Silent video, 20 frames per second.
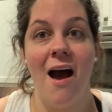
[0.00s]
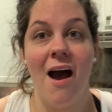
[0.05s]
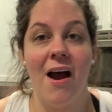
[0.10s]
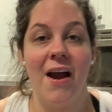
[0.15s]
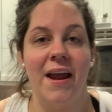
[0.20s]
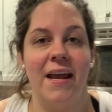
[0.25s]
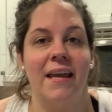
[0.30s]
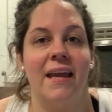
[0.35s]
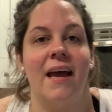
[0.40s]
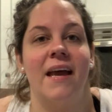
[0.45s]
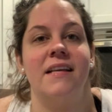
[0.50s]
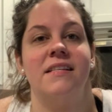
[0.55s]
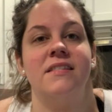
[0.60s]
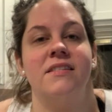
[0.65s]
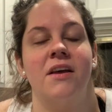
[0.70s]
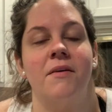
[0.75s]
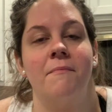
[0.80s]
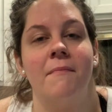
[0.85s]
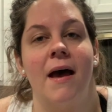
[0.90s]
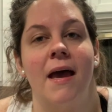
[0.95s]
All right guys,
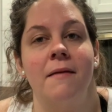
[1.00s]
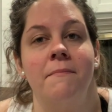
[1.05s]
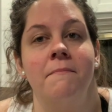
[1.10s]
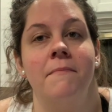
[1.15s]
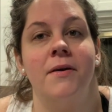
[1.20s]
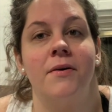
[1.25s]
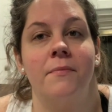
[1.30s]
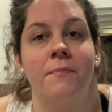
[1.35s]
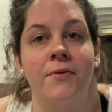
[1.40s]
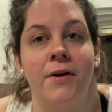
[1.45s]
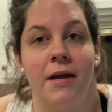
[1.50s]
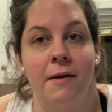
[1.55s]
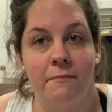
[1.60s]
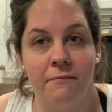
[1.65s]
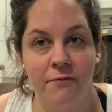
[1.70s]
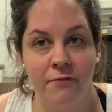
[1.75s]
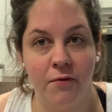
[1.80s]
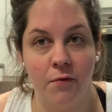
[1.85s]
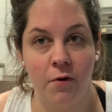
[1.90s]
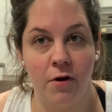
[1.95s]
so my meal prep
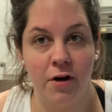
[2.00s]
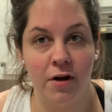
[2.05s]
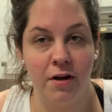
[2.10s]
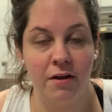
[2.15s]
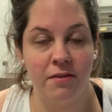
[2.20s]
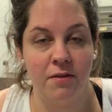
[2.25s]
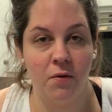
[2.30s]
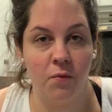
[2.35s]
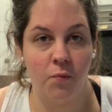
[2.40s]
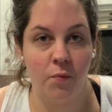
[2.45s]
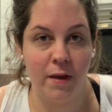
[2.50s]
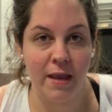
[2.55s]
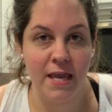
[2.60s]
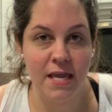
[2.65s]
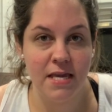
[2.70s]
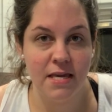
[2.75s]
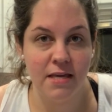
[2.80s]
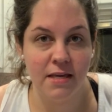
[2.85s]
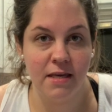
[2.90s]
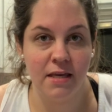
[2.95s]
for the
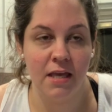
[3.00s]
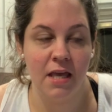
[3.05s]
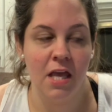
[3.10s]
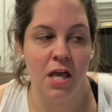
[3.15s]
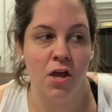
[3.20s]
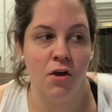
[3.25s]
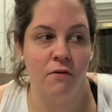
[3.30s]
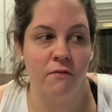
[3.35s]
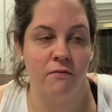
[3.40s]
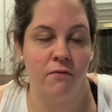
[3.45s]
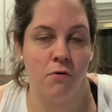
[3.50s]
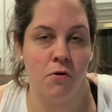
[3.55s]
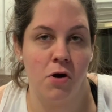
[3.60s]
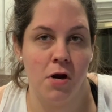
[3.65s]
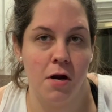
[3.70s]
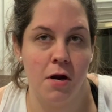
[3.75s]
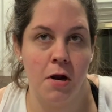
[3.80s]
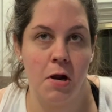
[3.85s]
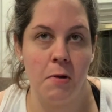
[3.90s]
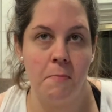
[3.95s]
week
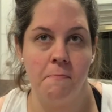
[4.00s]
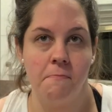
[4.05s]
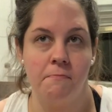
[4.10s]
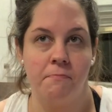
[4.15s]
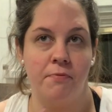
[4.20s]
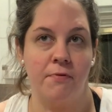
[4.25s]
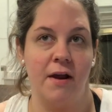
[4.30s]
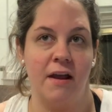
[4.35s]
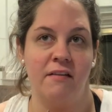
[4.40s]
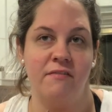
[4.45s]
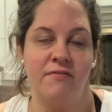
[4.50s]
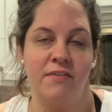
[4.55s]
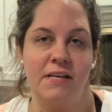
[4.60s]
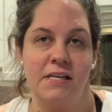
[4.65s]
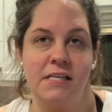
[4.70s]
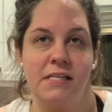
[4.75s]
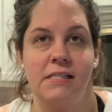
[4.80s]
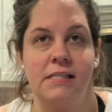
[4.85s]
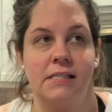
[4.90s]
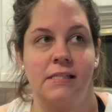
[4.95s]
for
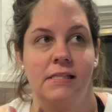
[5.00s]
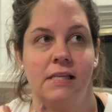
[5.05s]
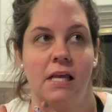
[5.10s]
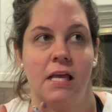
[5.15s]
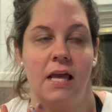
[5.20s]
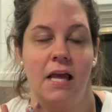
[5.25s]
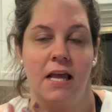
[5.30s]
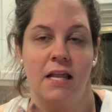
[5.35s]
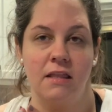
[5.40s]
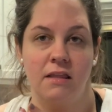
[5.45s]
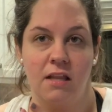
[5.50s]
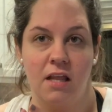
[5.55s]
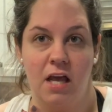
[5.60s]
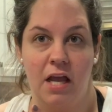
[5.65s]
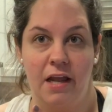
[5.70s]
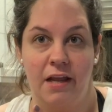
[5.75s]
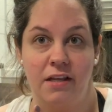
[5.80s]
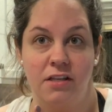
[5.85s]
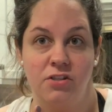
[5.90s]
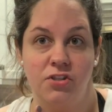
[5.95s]
breakfast and
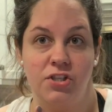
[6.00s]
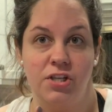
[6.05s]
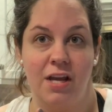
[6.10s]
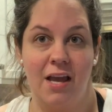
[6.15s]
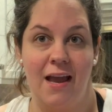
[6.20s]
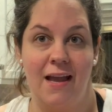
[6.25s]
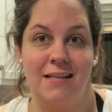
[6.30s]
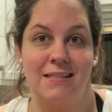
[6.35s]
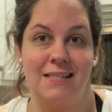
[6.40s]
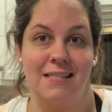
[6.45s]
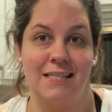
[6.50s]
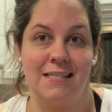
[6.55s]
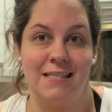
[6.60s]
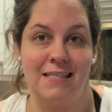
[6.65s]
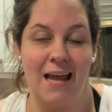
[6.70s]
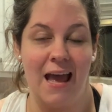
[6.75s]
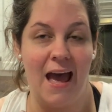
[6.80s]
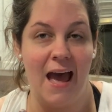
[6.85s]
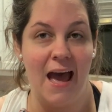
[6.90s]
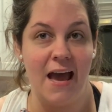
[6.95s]
lunch and
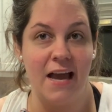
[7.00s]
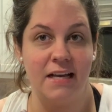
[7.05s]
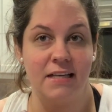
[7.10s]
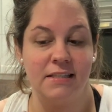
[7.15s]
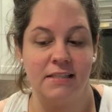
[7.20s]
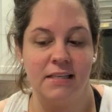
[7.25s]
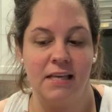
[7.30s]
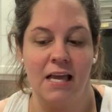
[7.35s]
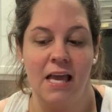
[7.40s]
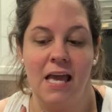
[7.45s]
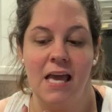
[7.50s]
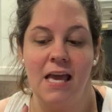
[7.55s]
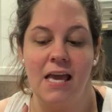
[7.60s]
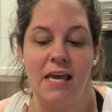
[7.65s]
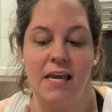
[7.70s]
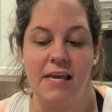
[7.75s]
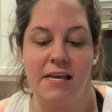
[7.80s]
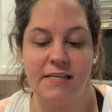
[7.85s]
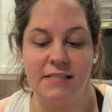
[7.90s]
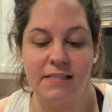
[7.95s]
snacks
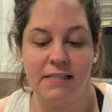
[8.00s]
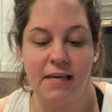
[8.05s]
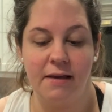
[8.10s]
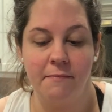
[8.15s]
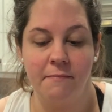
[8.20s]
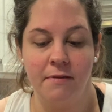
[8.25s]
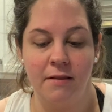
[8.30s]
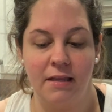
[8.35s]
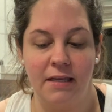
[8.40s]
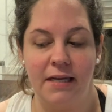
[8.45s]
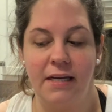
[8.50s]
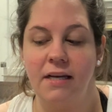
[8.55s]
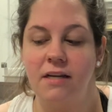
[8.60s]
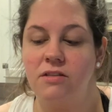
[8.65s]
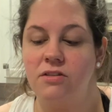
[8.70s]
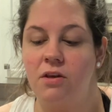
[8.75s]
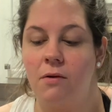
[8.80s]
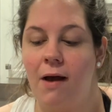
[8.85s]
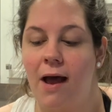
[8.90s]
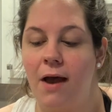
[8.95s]
is complete.
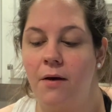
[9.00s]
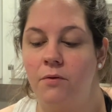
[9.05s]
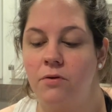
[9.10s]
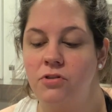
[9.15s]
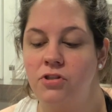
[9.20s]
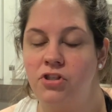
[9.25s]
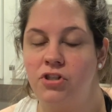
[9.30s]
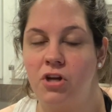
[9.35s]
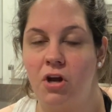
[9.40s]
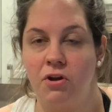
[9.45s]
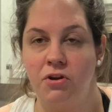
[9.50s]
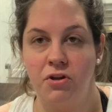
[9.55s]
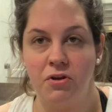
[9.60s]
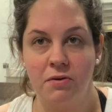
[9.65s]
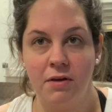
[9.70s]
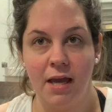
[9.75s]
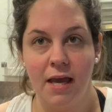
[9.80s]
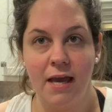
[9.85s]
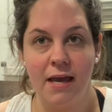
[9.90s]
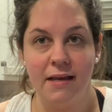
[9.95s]
So I will show you
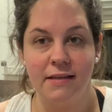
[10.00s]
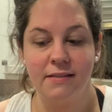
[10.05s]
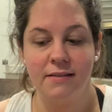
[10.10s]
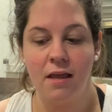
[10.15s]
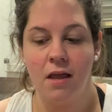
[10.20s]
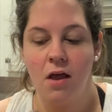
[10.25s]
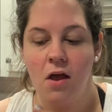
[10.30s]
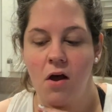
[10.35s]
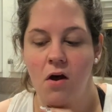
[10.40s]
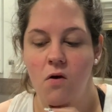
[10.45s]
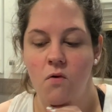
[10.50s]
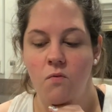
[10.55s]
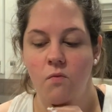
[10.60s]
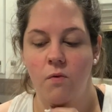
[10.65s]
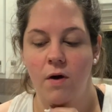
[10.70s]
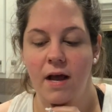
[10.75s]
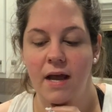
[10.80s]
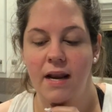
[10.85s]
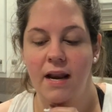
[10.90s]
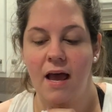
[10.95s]
guys
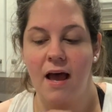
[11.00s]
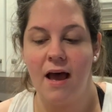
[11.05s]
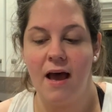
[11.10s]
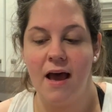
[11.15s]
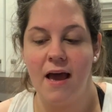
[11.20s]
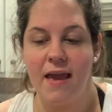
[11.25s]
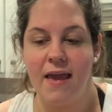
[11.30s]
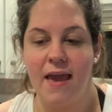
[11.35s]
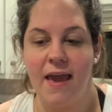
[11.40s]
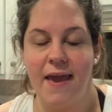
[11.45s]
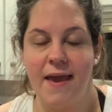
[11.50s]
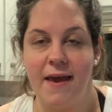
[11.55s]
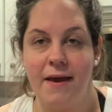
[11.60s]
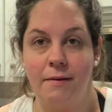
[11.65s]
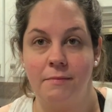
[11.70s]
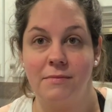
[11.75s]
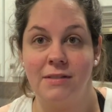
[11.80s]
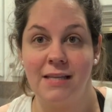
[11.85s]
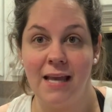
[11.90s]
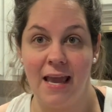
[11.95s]
what I
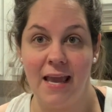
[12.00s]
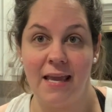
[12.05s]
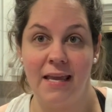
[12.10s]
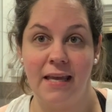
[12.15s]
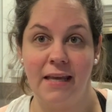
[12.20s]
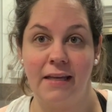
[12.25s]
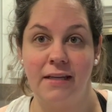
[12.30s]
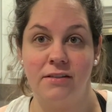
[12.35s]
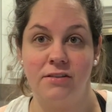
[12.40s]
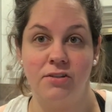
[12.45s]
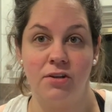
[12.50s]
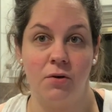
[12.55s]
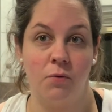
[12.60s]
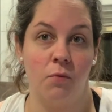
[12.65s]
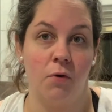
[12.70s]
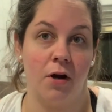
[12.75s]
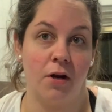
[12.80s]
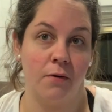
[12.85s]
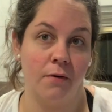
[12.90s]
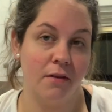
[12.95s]
am taking to
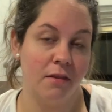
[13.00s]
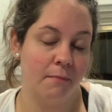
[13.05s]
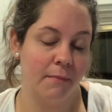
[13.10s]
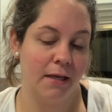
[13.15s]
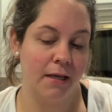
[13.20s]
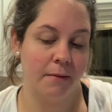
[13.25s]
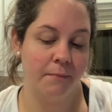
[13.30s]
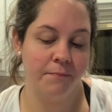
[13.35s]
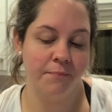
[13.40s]
work with me.